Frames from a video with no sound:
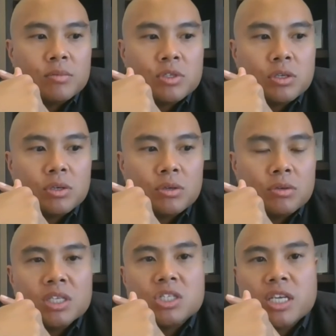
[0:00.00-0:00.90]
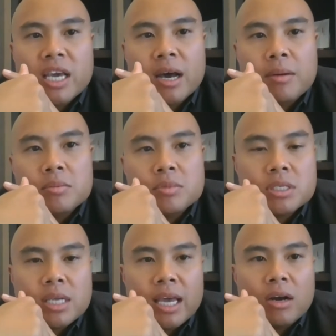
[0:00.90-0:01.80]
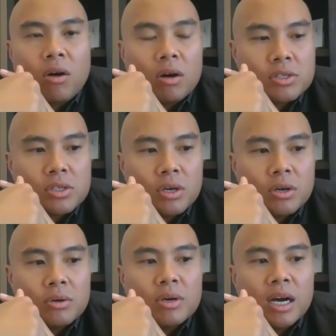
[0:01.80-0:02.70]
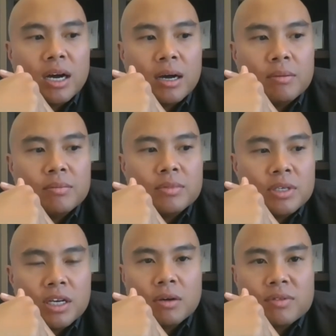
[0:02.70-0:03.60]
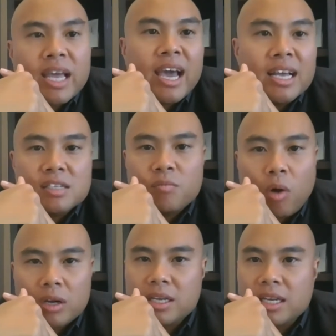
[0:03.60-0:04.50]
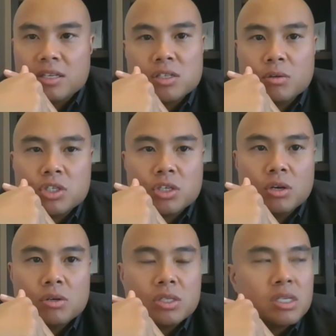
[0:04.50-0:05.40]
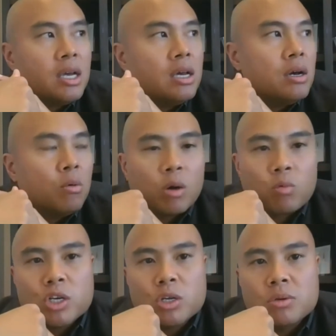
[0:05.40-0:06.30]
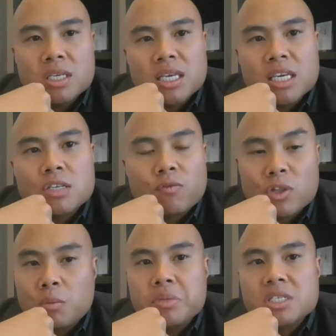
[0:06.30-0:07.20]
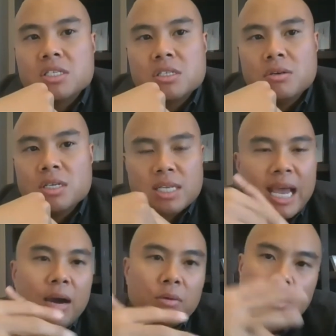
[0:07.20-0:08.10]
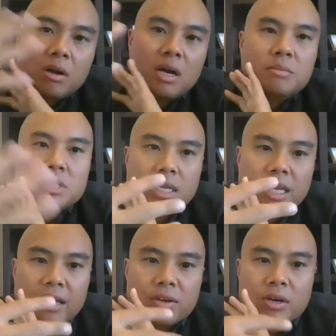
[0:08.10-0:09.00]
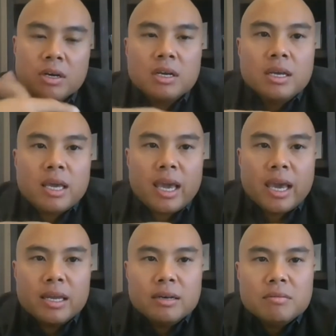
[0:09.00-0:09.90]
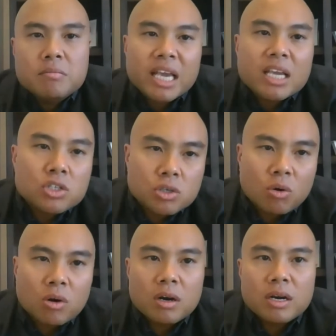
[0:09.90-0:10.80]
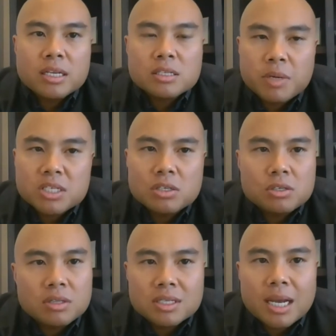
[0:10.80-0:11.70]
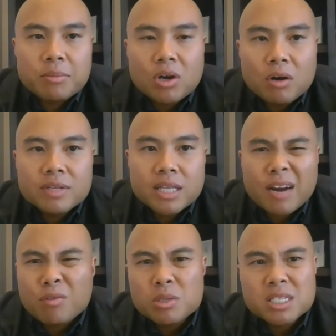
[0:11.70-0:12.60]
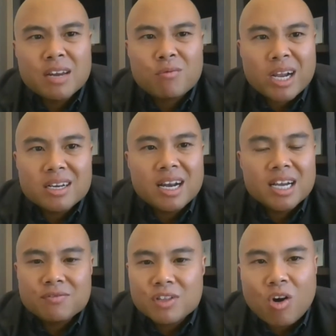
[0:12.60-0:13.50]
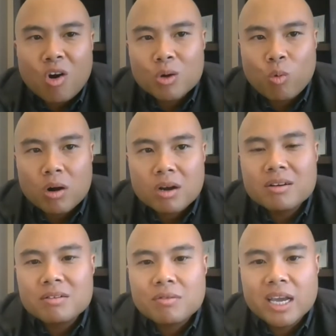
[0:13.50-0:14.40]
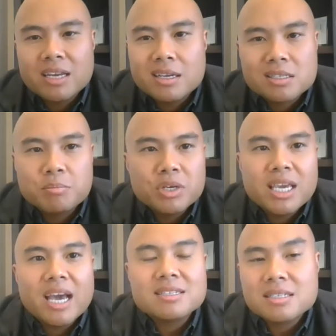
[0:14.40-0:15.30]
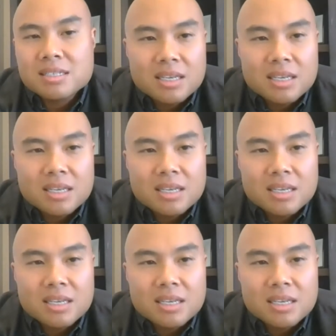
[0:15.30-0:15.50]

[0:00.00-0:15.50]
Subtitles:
to the GMs and also, the heads of marketing. So it shows what we're doing each for their business units and how it all comes together, and making sure, especially during the time of COVID, that everyone's getting recognized for the hard work, right? A simple yes